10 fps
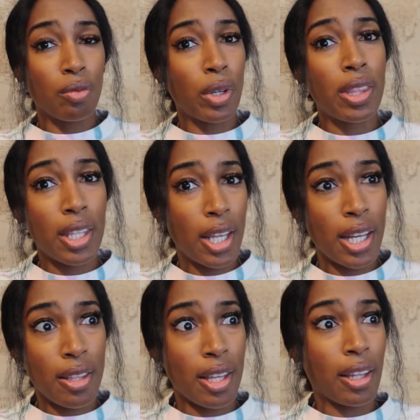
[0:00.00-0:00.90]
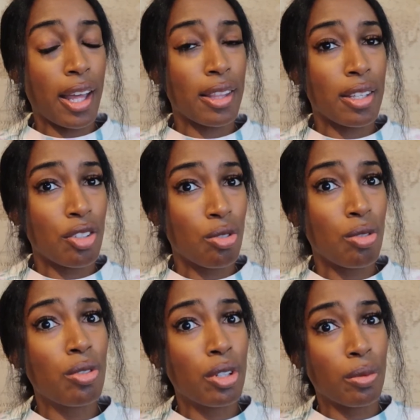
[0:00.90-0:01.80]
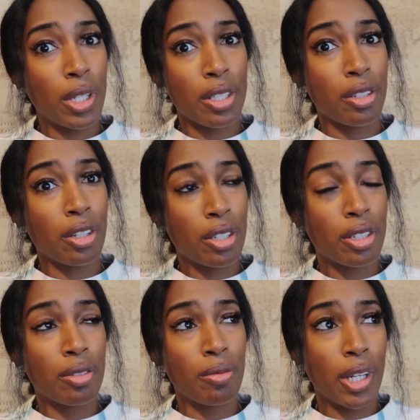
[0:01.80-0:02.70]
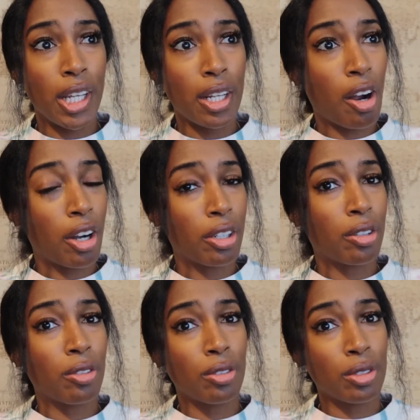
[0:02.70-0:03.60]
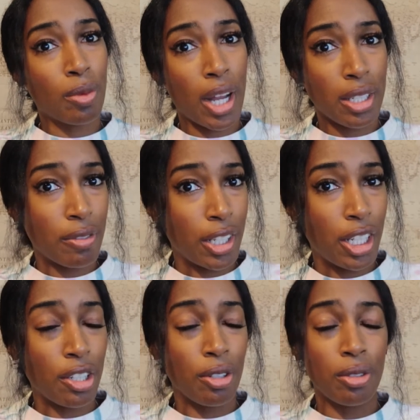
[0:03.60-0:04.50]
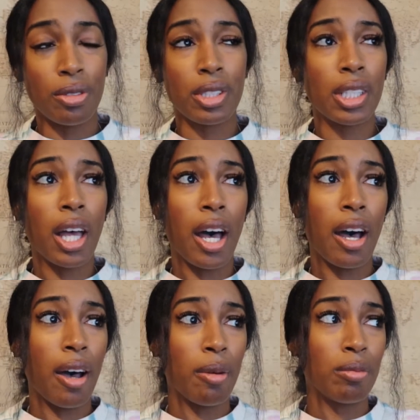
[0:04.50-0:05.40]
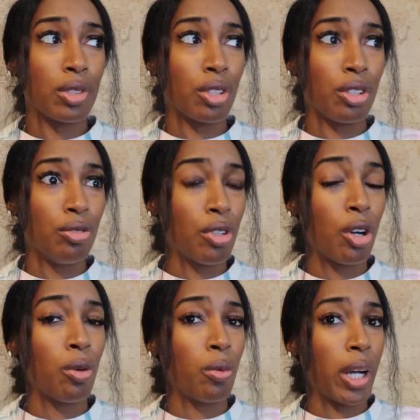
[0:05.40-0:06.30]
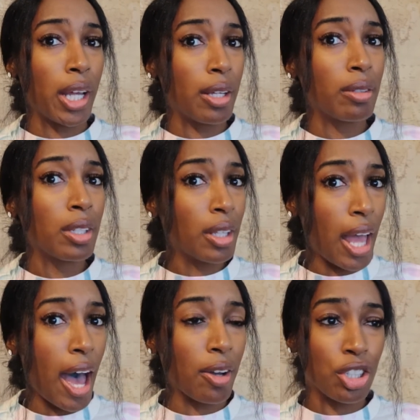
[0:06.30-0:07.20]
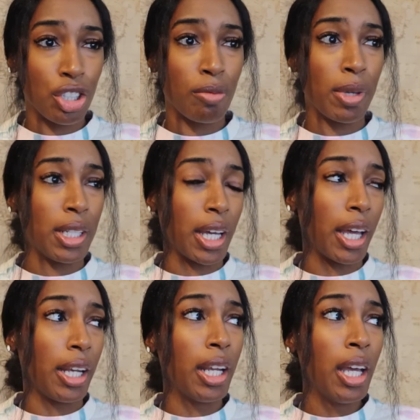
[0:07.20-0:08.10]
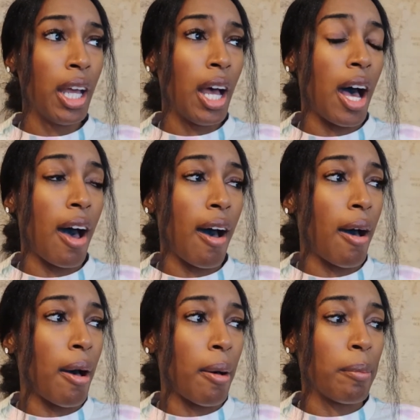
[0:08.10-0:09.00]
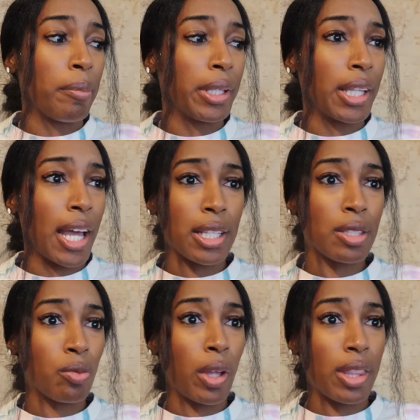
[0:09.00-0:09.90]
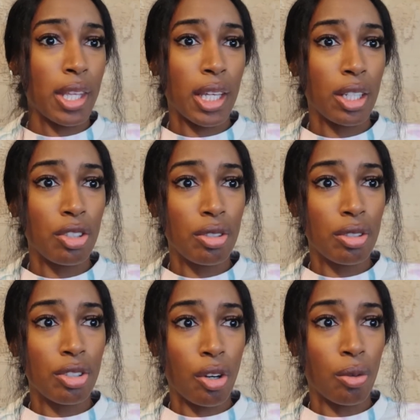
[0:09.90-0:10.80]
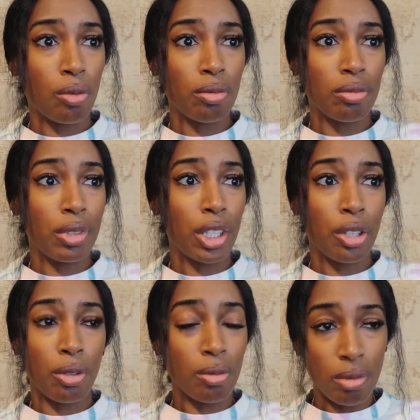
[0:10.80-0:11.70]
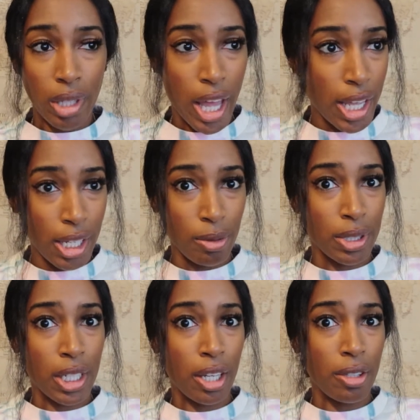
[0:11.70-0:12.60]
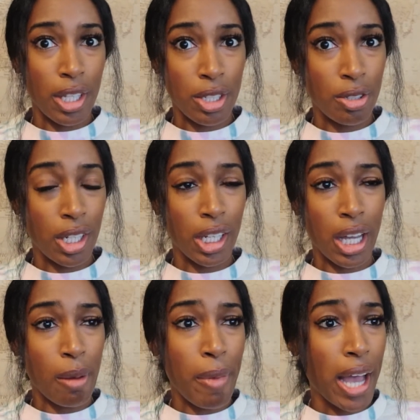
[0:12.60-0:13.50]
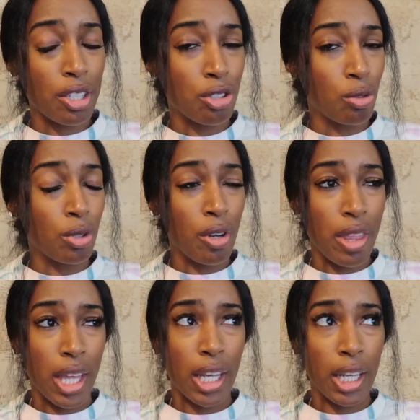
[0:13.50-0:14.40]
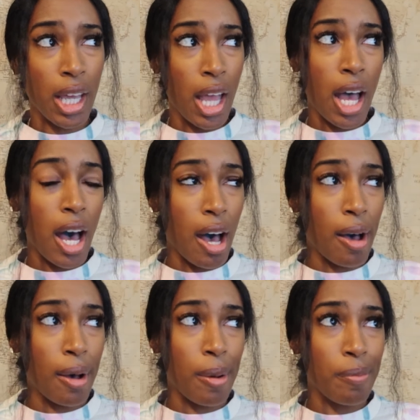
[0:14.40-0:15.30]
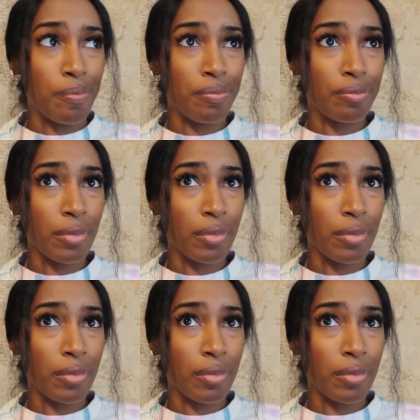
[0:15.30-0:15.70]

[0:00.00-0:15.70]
with anything like this, do your research, read articles, watch videos, so you know how it should be done. But that's one thing, don't, you know, let anyone tell you that you need to come back sooner than I